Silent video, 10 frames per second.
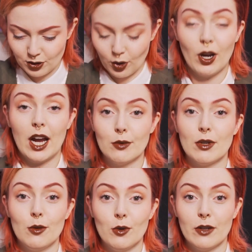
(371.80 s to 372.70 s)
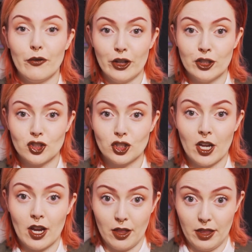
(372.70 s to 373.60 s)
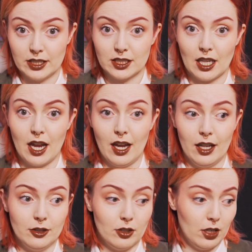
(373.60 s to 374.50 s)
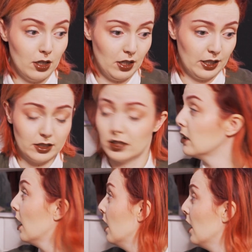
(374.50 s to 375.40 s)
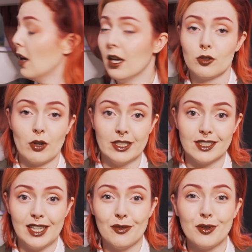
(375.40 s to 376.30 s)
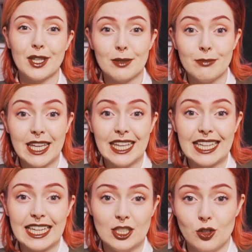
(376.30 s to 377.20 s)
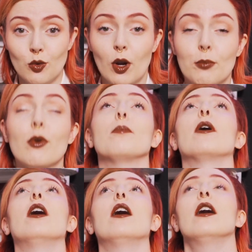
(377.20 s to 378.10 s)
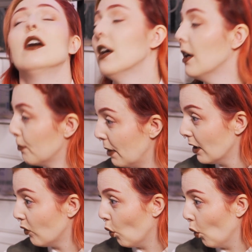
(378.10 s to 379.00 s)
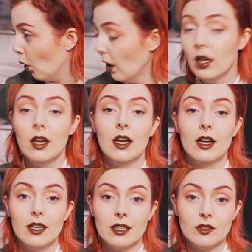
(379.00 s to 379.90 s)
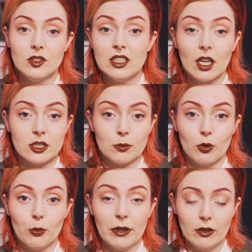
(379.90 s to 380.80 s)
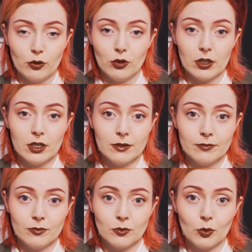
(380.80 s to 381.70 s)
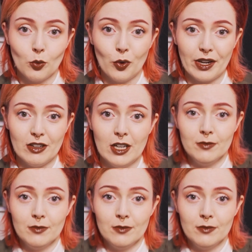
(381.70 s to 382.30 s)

So I really want to finish this, and let's try and see if we can make it into a proper pinafore, detachable pinafore, whatever.